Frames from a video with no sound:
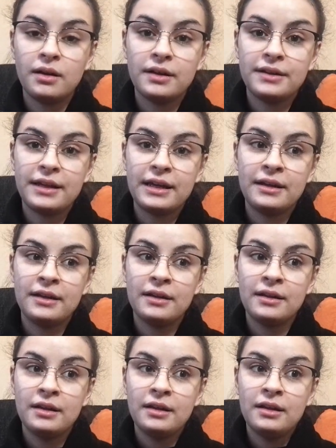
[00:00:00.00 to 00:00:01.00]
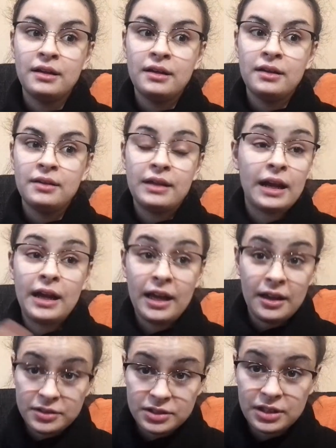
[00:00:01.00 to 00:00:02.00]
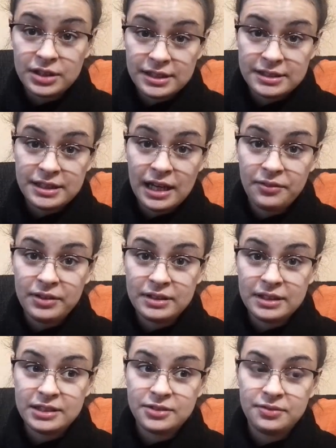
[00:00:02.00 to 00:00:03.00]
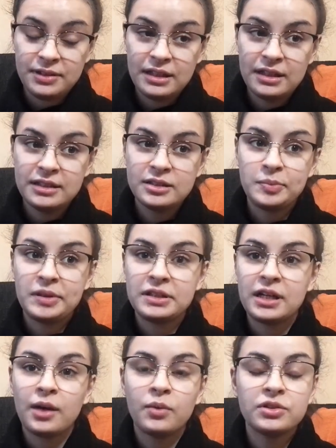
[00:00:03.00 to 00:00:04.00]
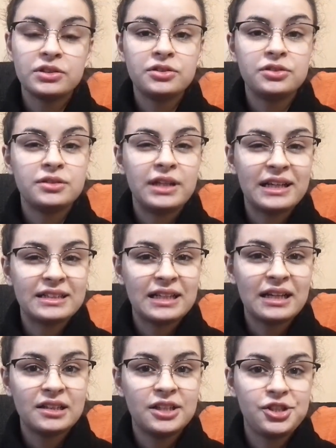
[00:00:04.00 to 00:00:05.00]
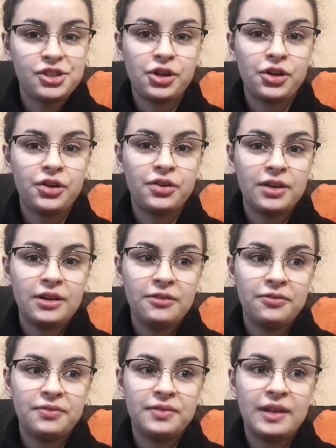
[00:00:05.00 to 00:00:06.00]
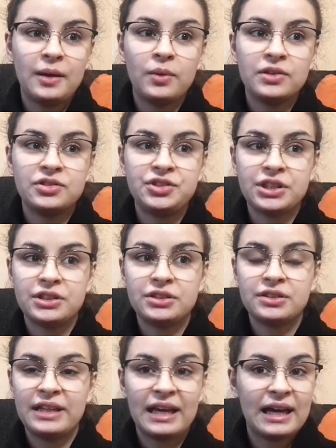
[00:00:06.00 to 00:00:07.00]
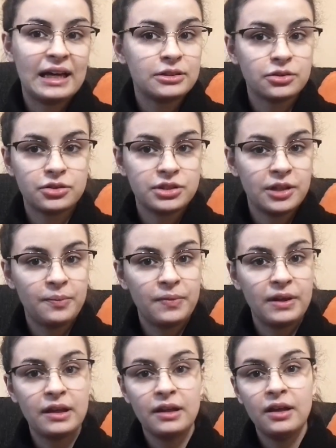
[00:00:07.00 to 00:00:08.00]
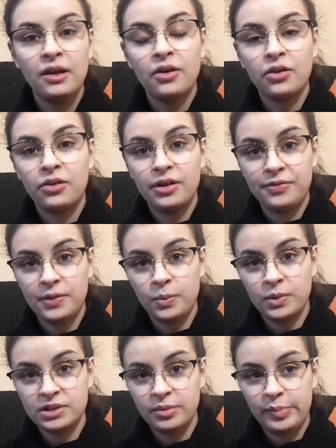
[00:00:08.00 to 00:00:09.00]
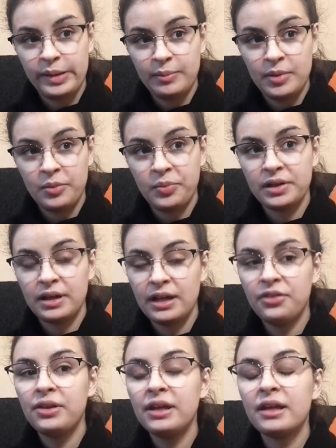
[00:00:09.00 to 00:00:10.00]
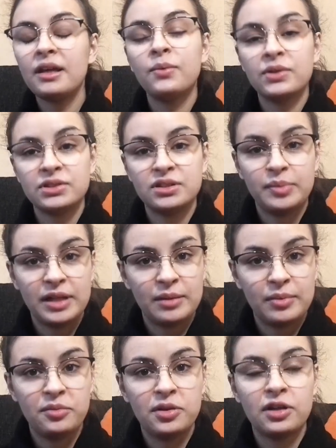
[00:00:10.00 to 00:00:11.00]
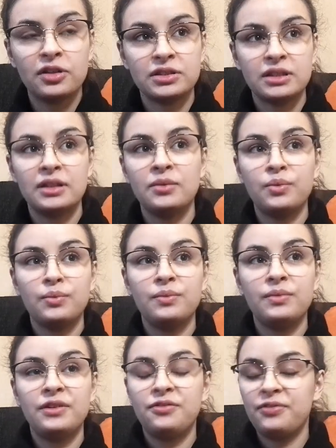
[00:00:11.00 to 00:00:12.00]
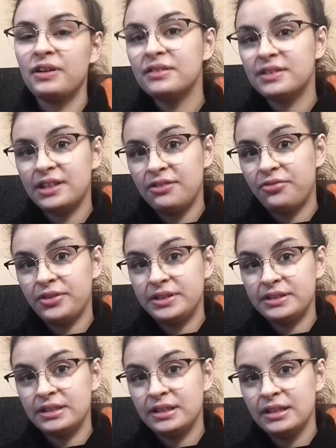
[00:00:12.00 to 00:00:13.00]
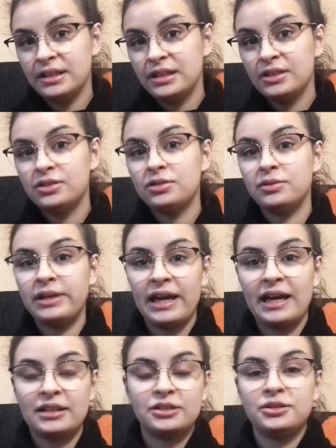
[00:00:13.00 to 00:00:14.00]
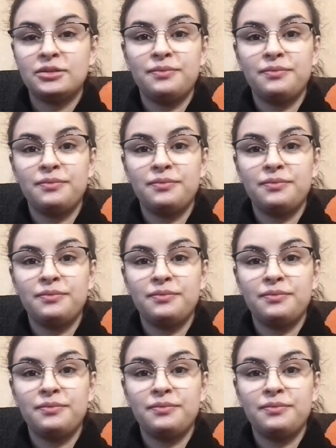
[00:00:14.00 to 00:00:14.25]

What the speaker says: then that I started having these feelings, but I wasn't exactly sure if that was just gas or something, or if it was the baby. But I think it was the baby, because it felt different to gas